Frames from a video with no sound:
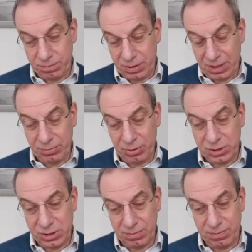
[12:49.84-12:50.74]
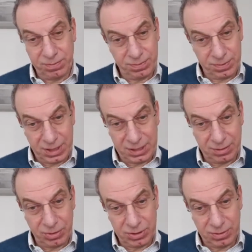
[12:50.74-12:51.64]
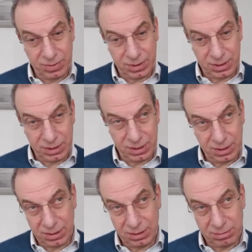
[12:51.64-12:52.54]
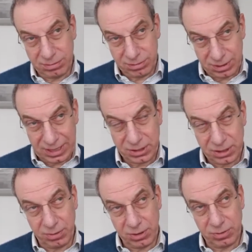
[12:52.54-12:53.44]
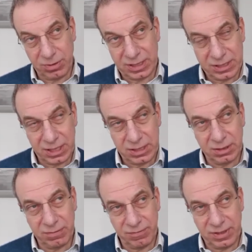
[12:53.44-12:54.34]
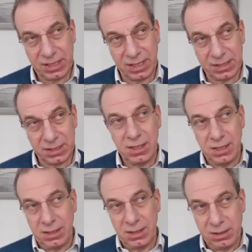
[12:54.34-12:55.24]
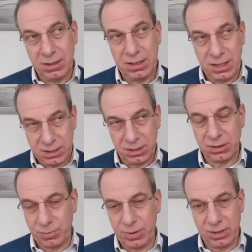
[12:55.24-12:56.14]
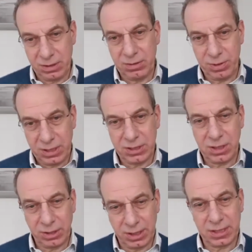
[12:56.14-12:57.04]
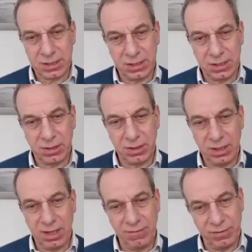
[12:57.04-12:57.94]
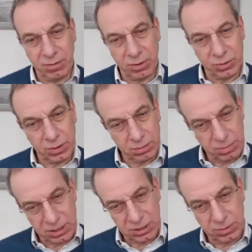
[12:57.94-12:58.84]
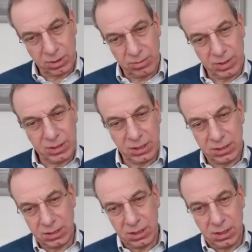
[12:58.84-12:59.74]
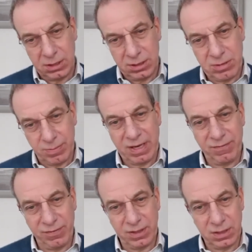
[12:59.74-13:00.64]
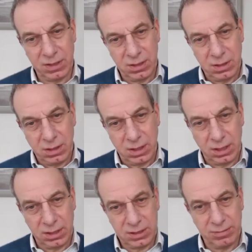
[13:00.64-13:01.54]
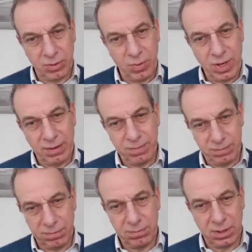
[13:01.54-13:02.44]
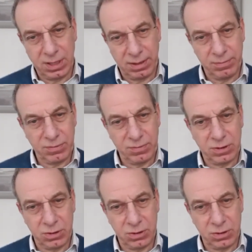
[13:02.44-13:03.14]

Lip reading: ibrutinib, acalabrutinib, and the less so because we've got less data, and venetoclax, the data looks pretty solid, actually. So even the ones with patients with comorbidities seem to benefit in a similar way to the